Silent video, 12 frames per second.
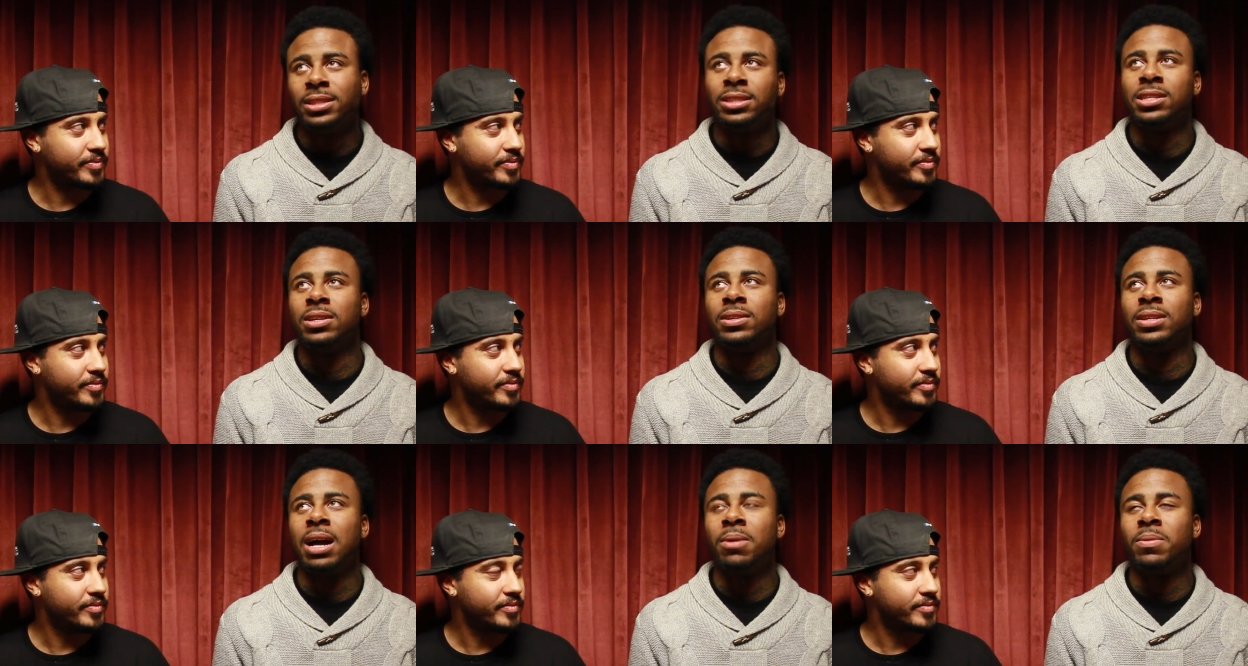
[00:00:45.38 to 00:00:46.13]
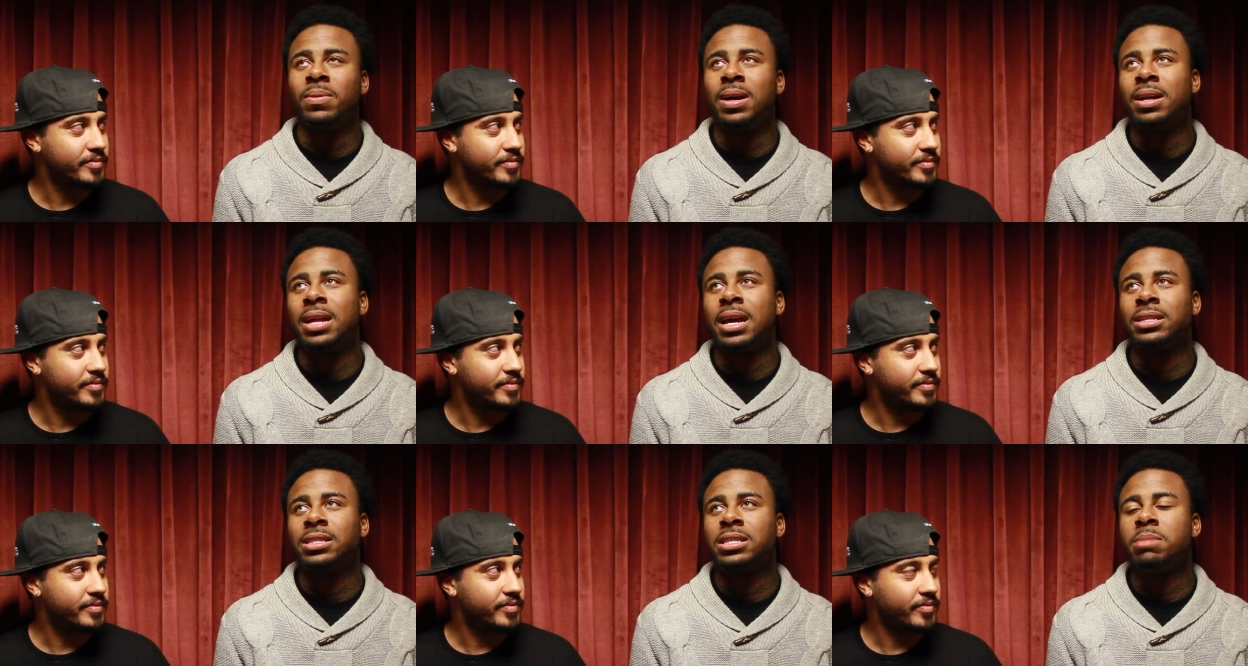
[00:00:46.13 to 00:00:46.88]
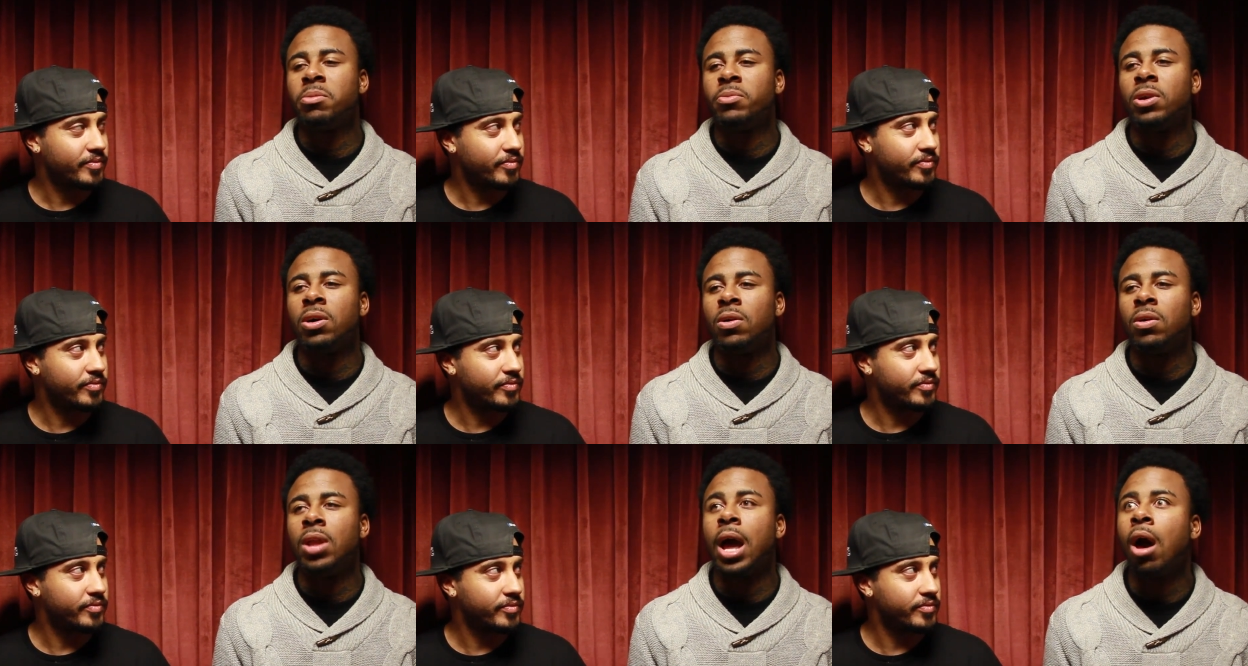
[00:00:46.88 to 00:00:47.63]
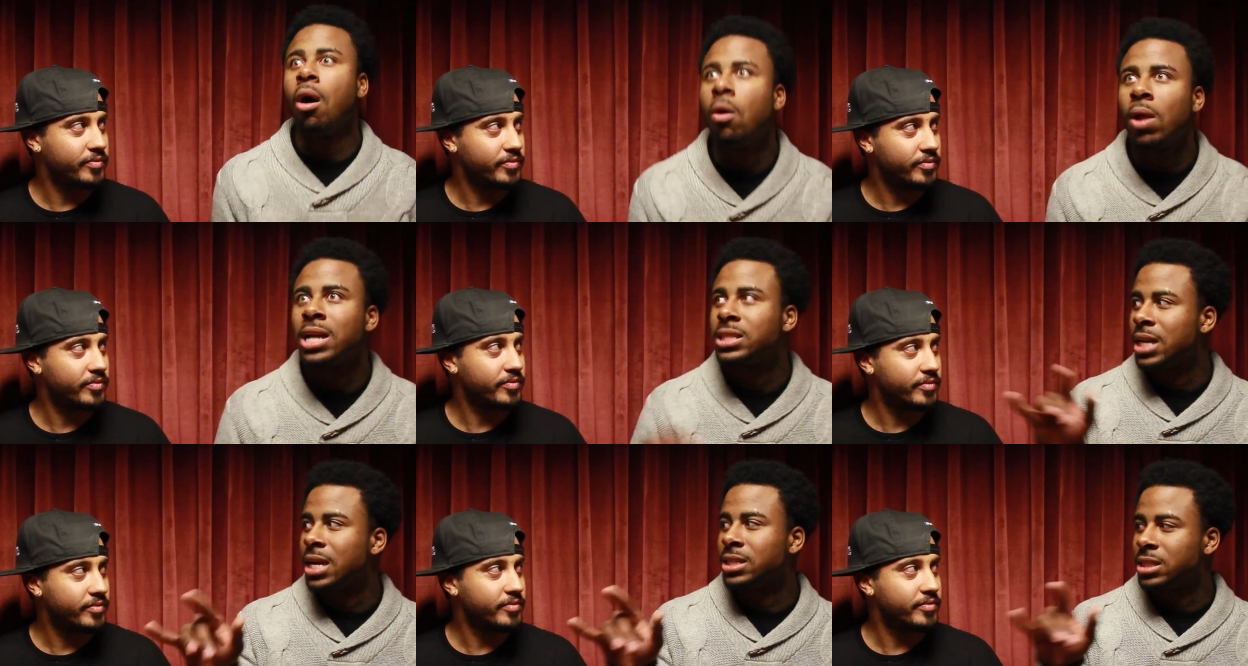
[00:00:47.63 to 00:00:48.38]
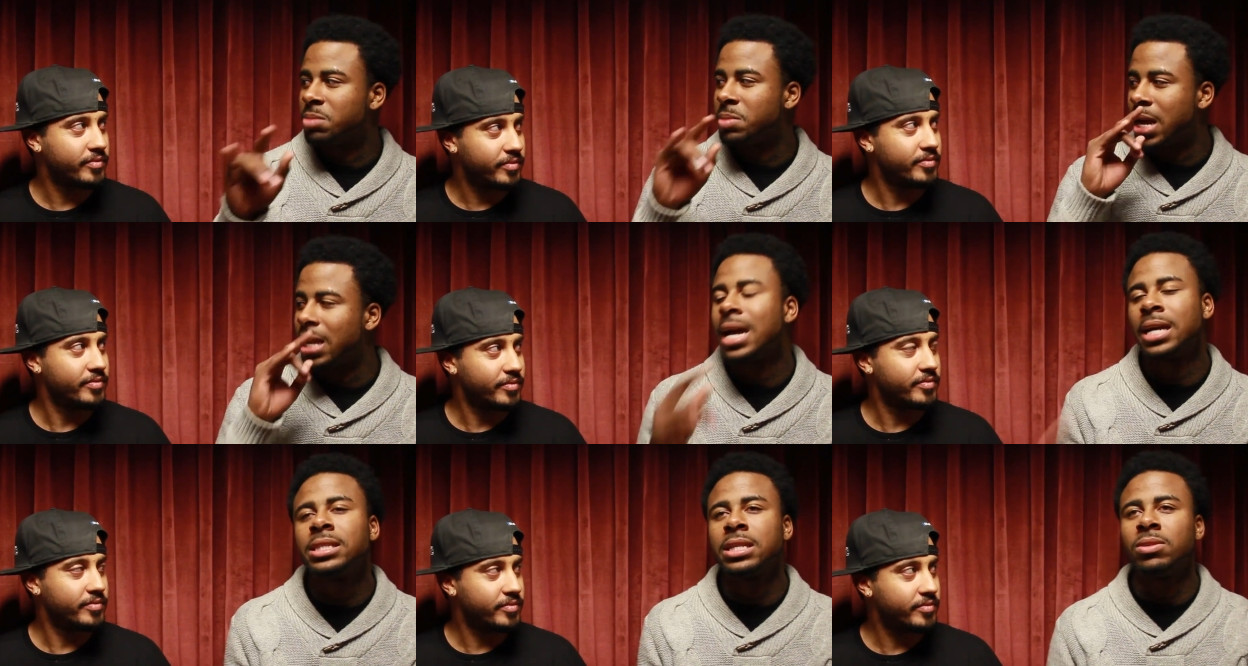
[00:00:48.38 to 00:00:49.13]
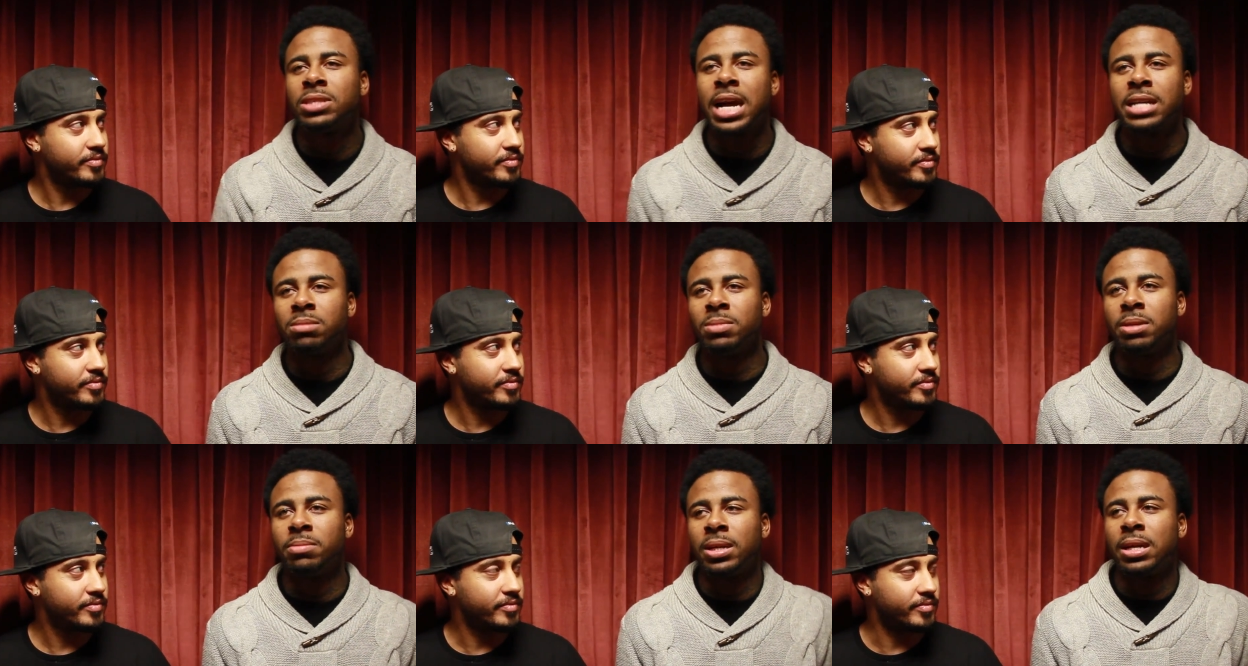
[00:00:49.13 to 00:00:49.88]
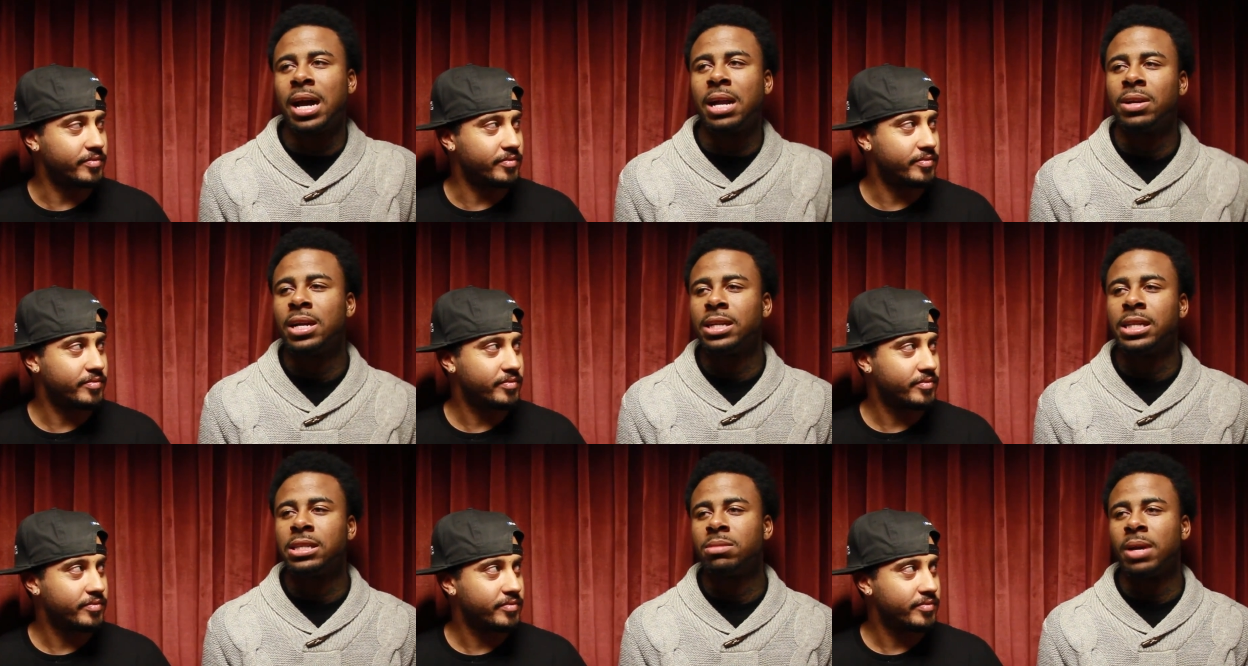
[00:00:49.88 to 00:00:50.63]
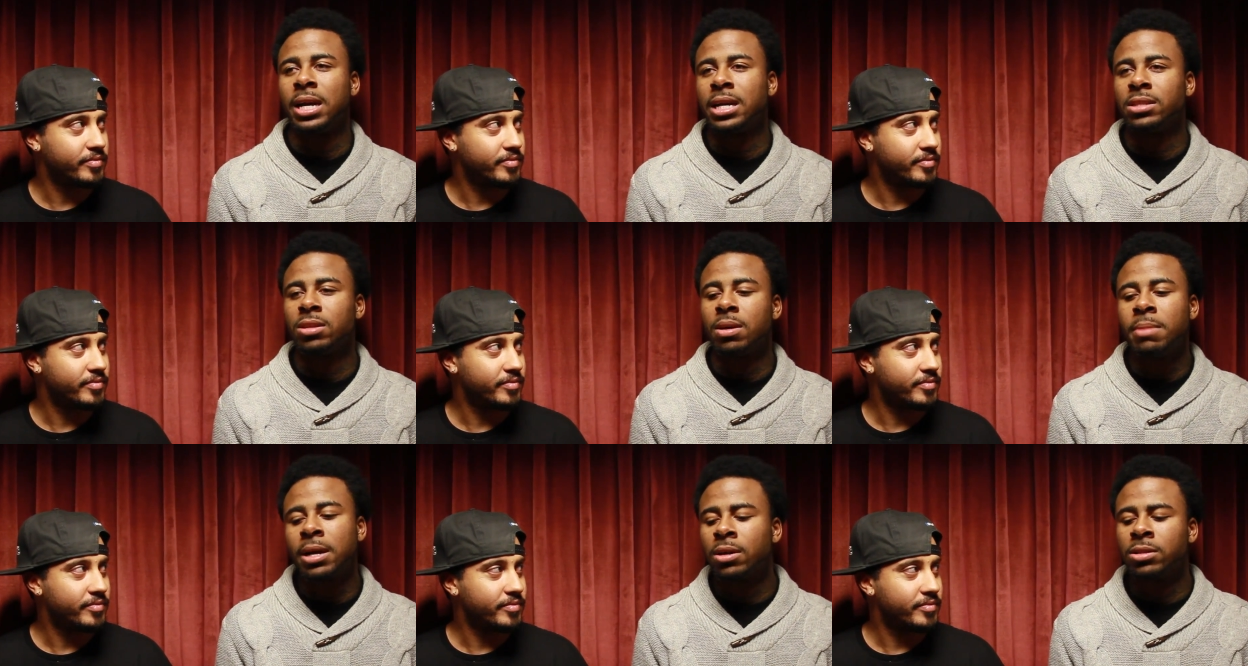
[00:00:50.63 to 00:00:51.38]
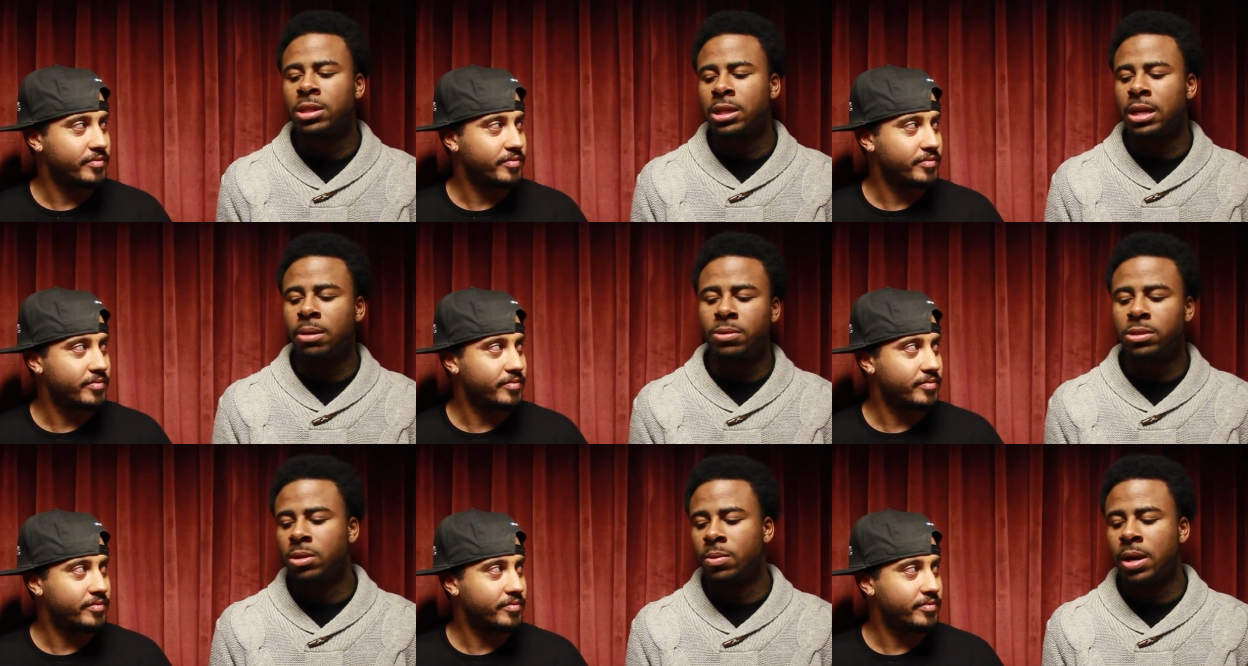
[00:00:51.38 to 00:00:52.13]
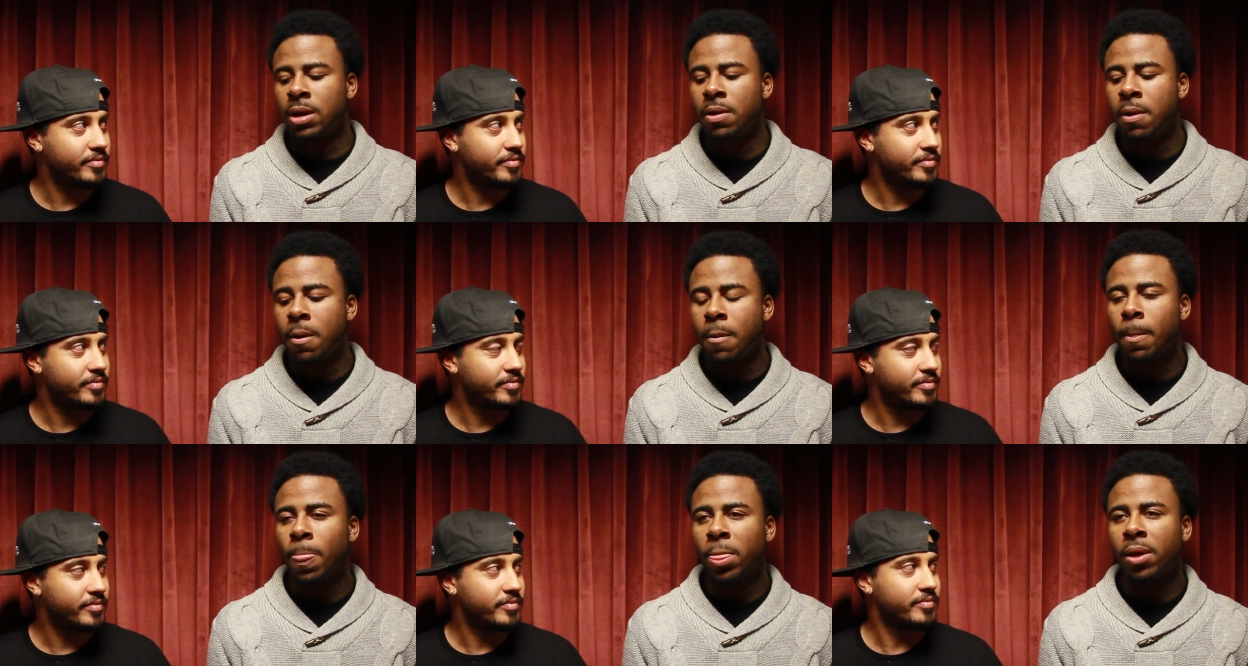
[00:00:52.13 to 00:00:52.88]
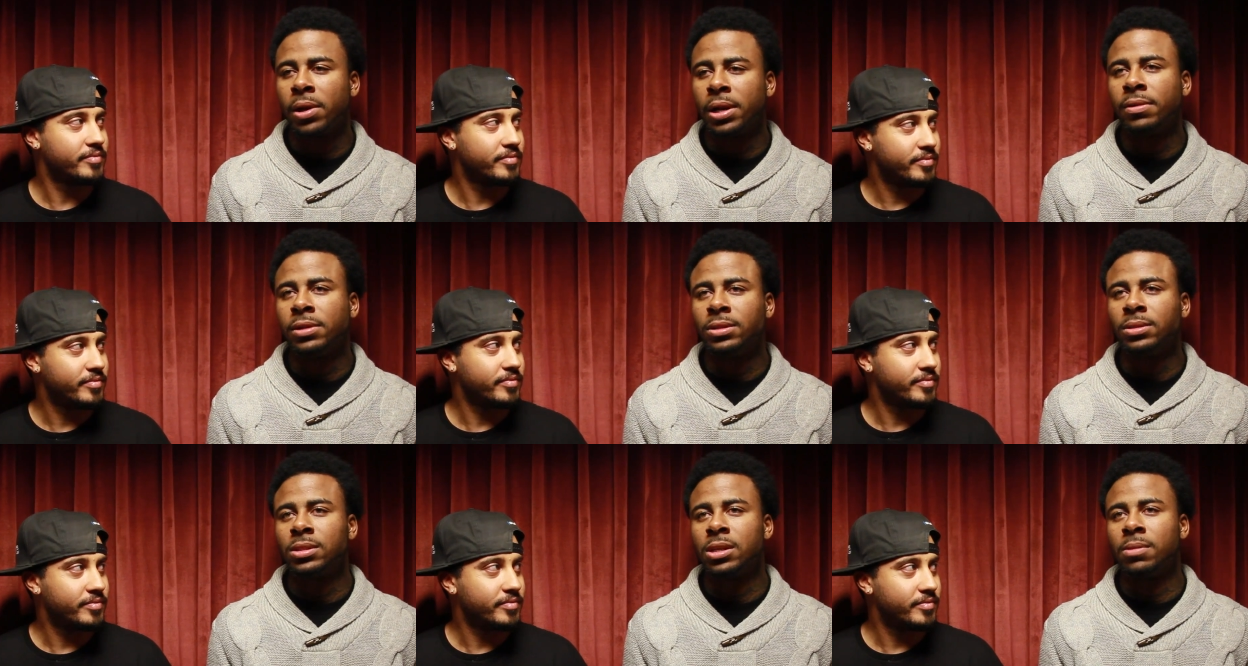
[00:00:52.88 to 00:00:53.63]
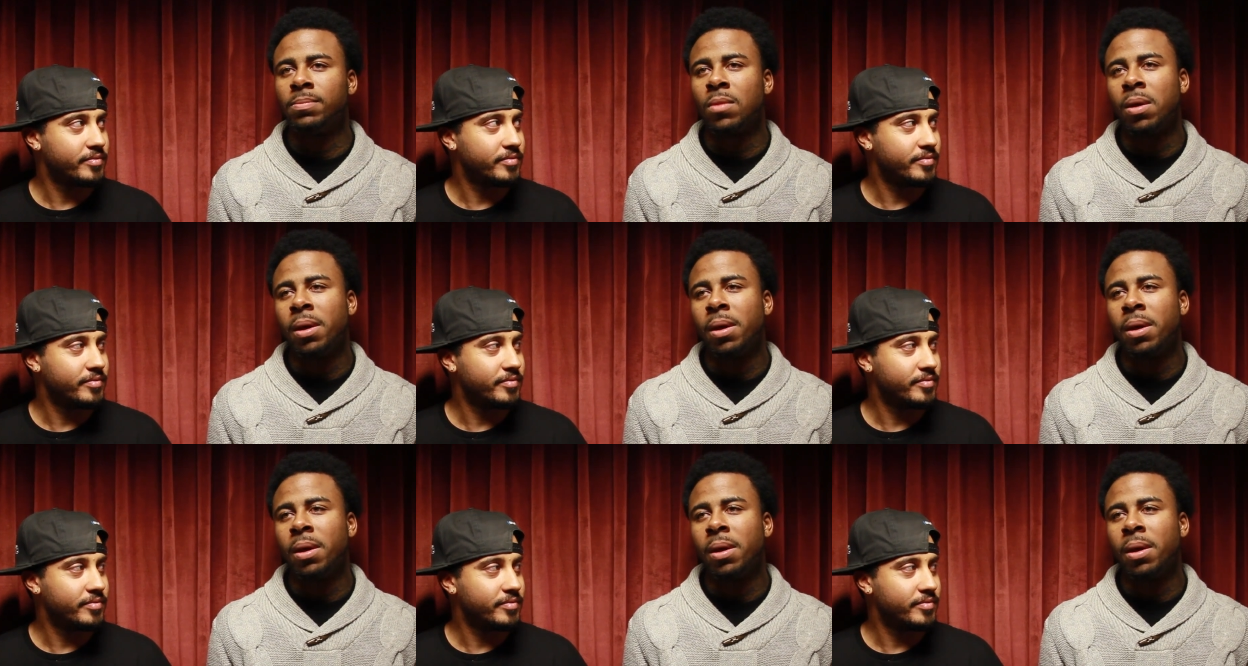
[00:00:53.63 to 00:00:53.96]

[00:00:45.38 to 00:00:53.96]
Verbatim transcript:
Speaker 1: So I would, like, to see people go, like, oh, that's Sage the Gemini, like, it's still tight to me, but I don't let it get to my head, so I might go to the club once in a while, whatever, so,